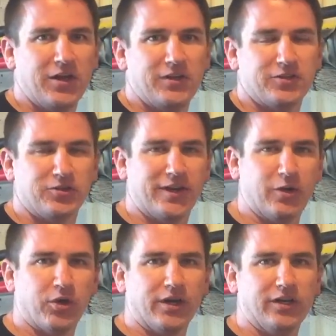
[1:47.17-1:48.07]
So today
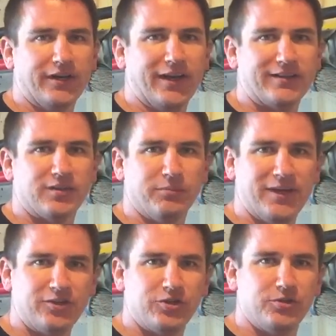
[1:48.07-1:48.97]
we're going to look at some
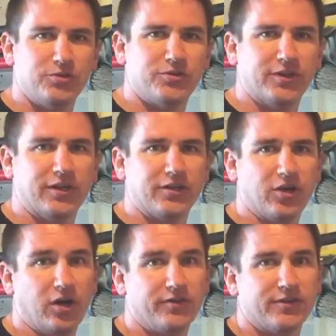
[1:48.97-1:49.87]
issues that could
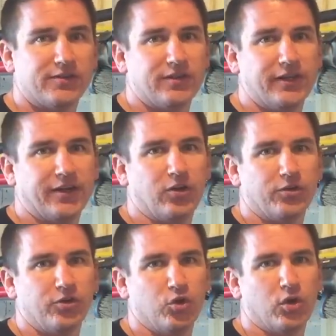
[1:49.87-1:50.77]
cause this click
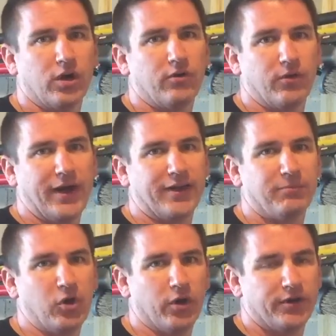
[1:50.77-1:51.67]
on your riding mower.